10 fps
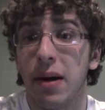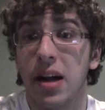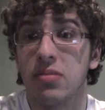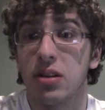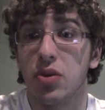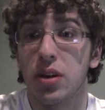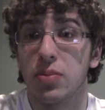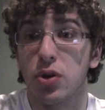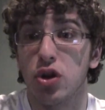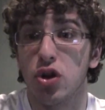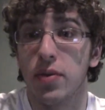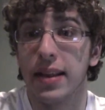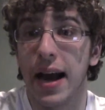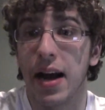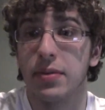possibly doing Splatoon when
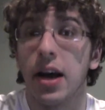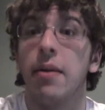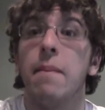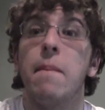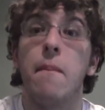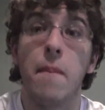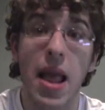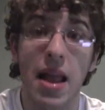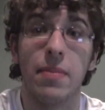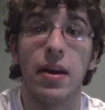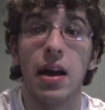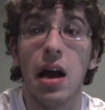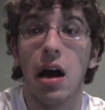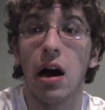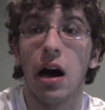that comes out. Maybe.
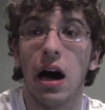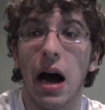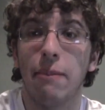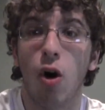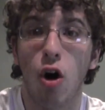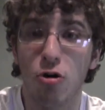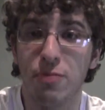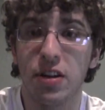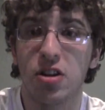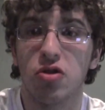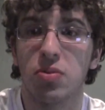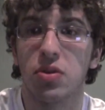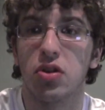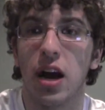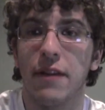Uh, I'm hoping to do
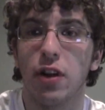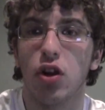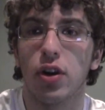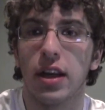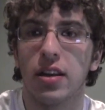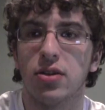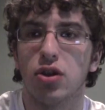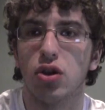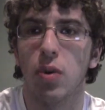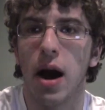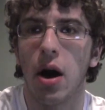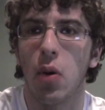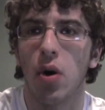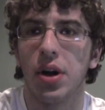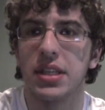Splatoon. I have to look into how I
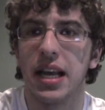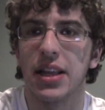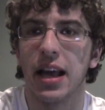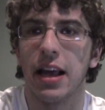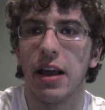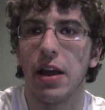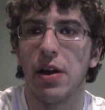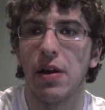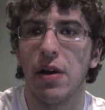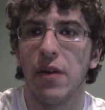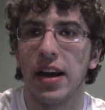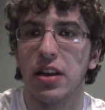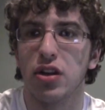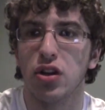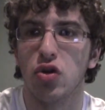want to set that, if I
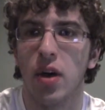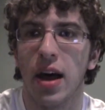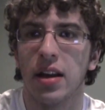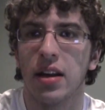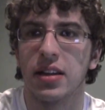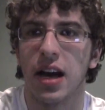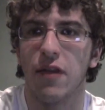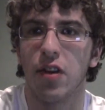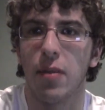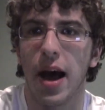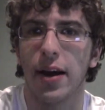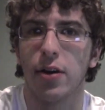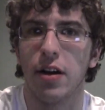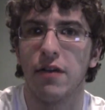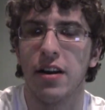can do that in a timely
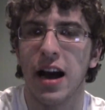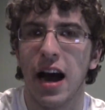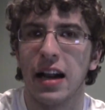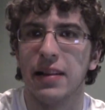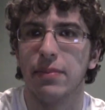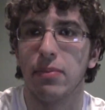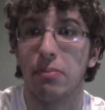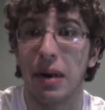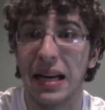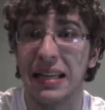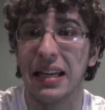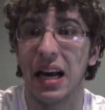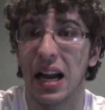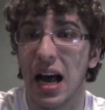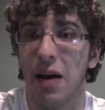manner. If not, it might
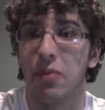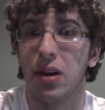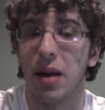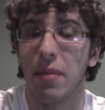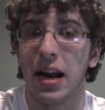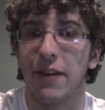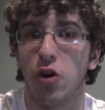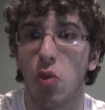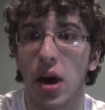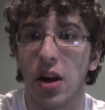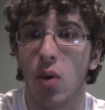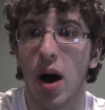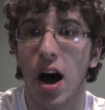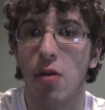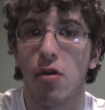not happen. I might have to wait a
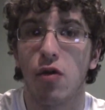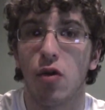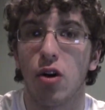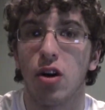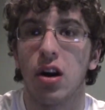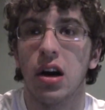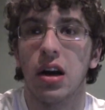while before